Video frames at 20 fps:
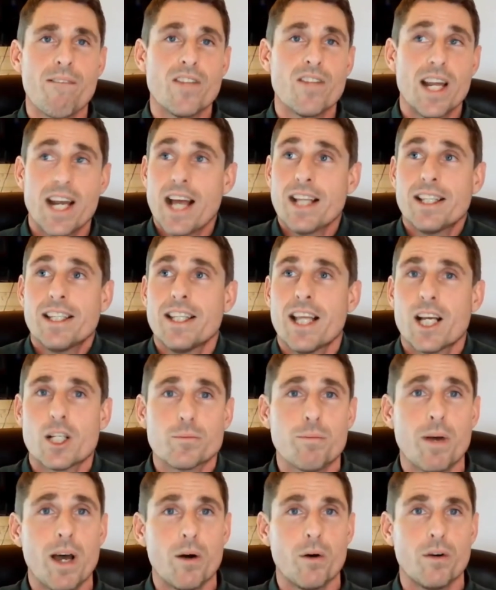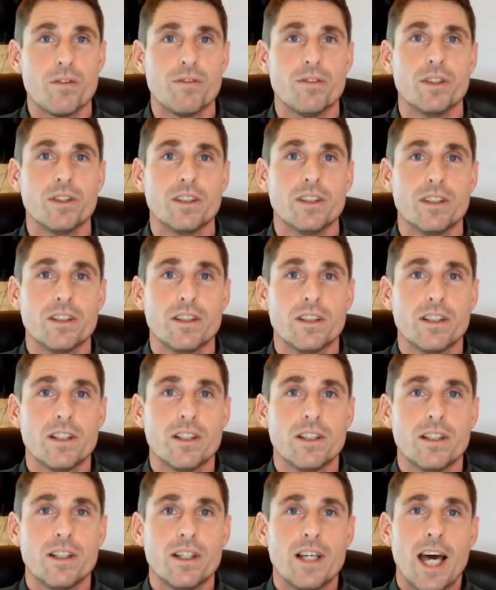And I think that's powerful.
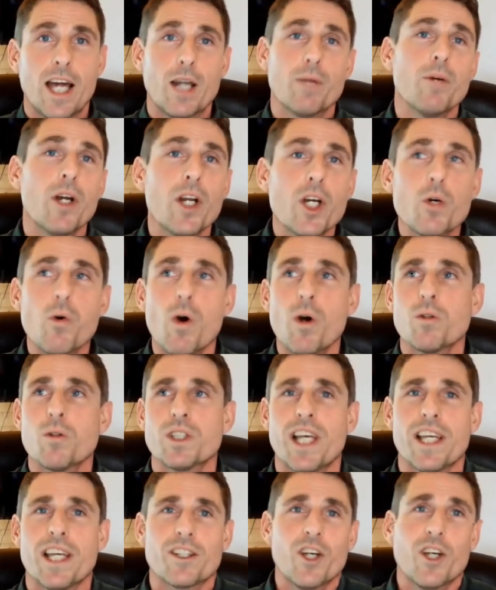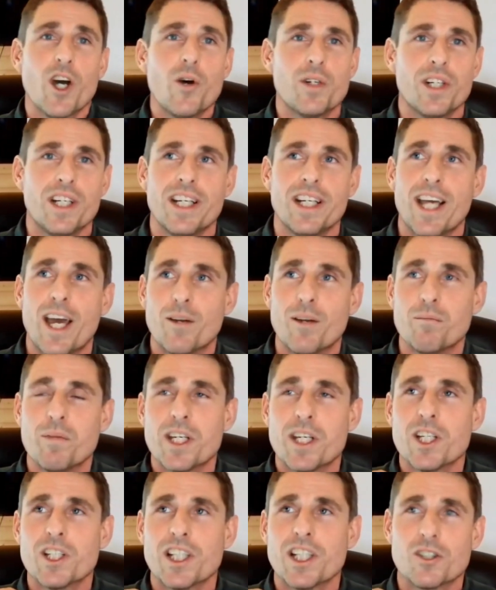And I'm going to quote Seth Godin again
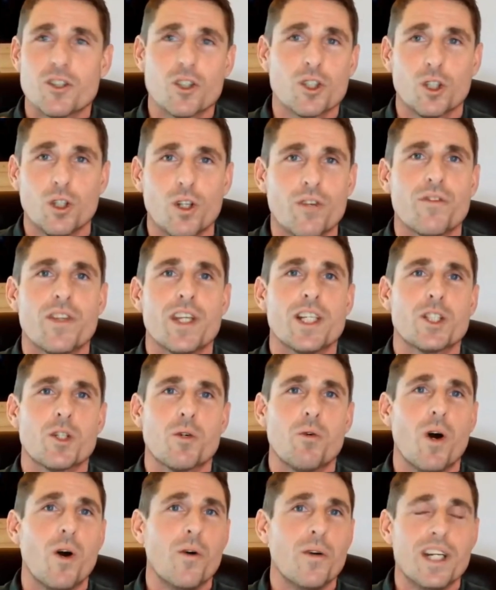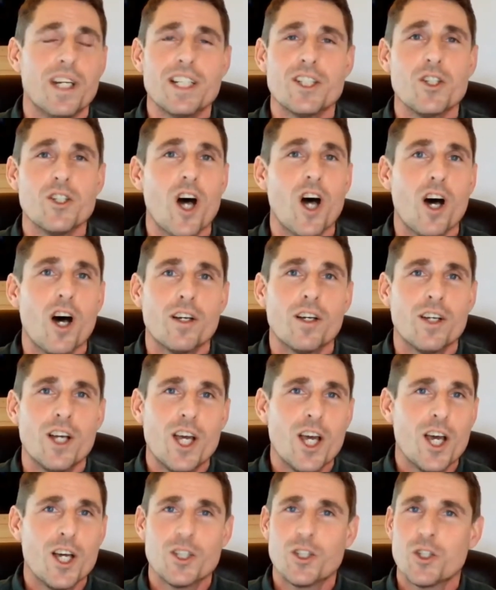because I just love this quote. And it's not a,
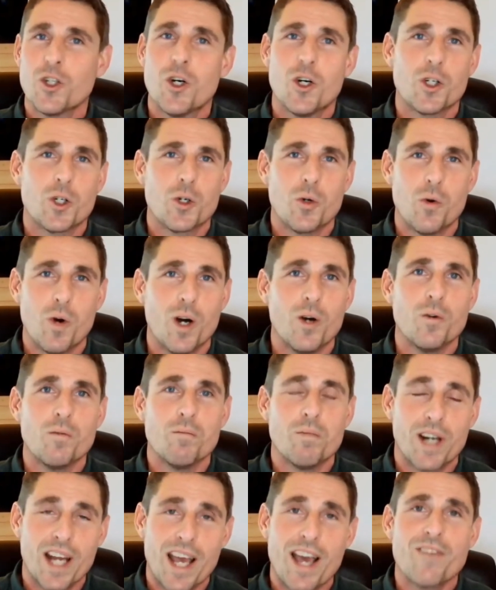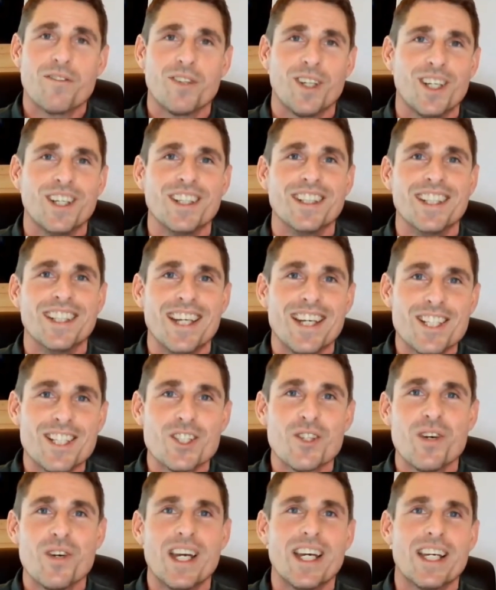a short quote, but I have learned it.
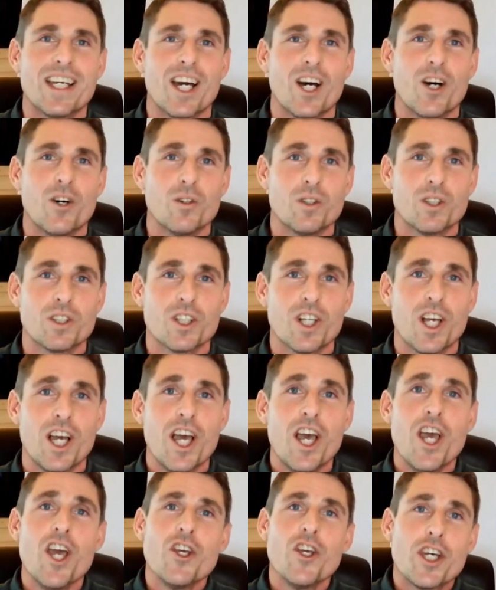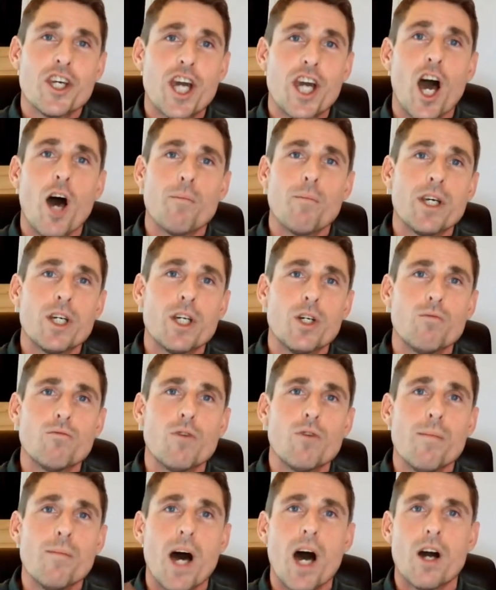So here goes. You can't become
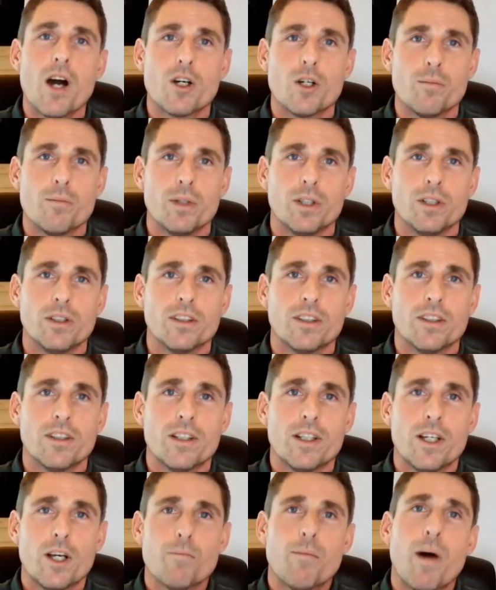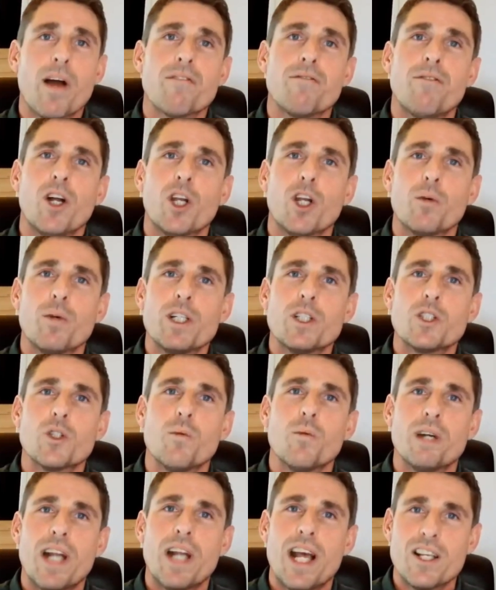remarkable by following
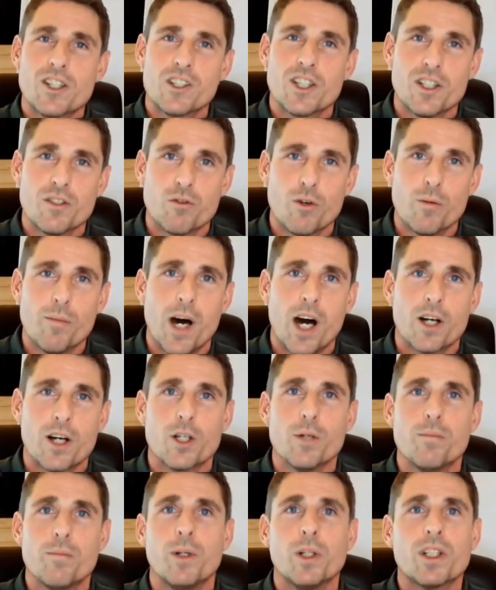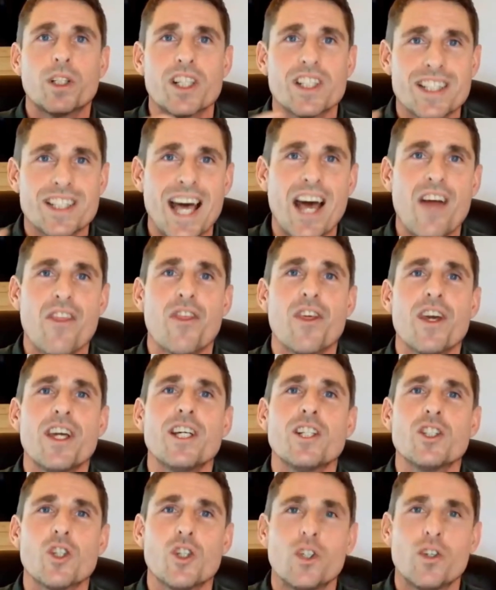someone else's remarkable, because that thing
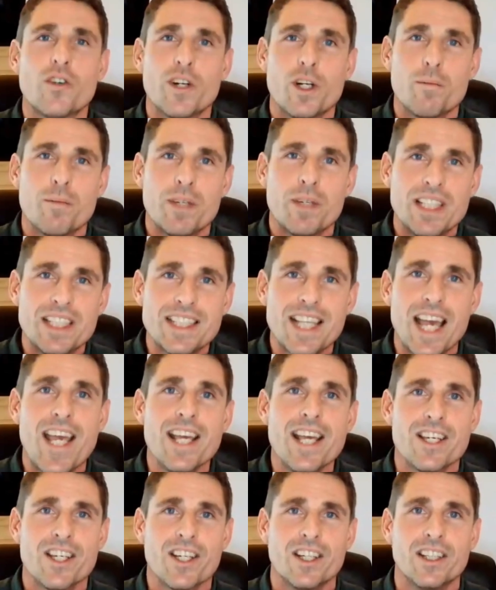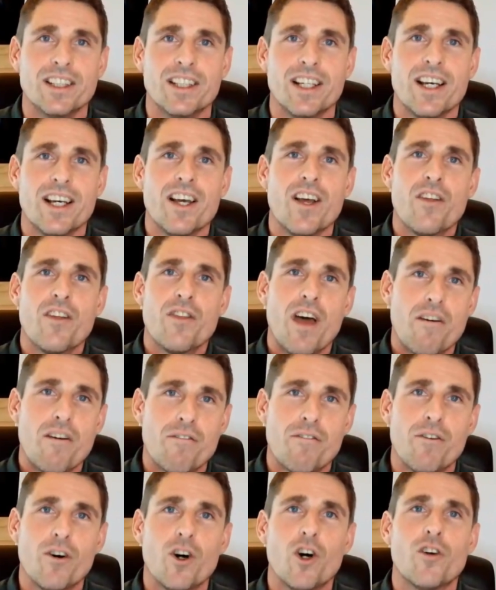has already been taken,
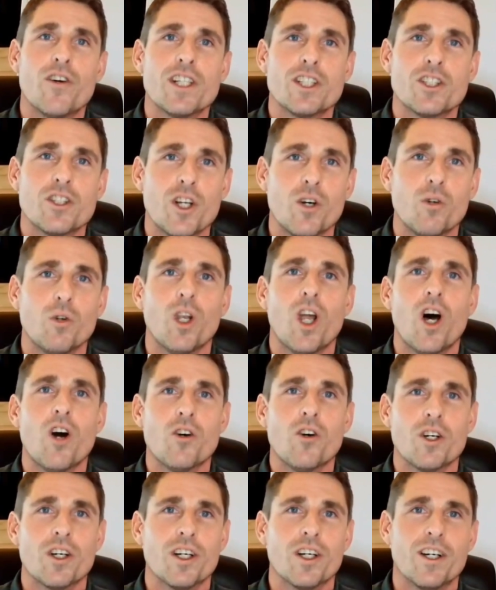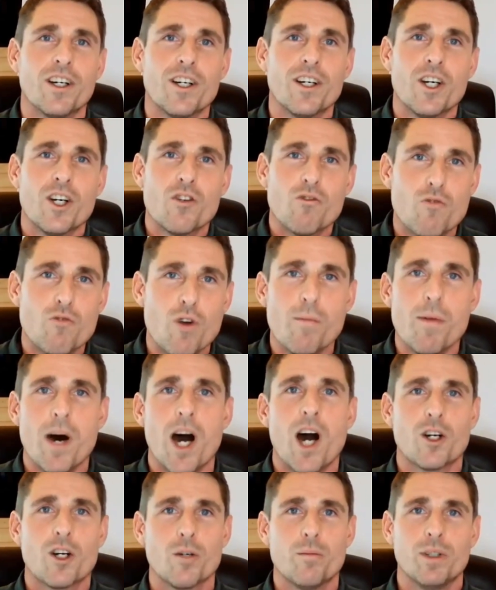therefore it's no longer
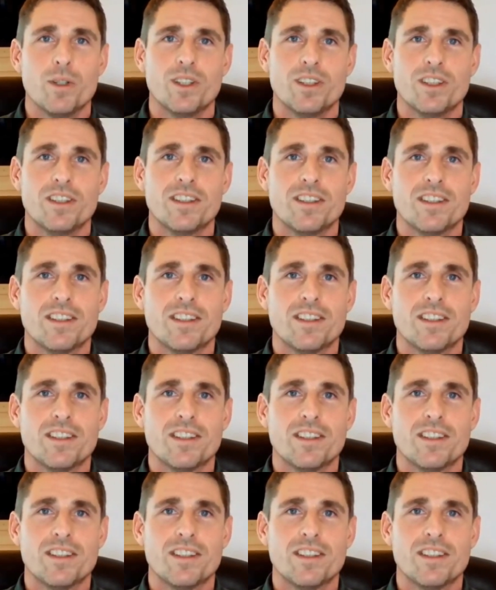remarkable.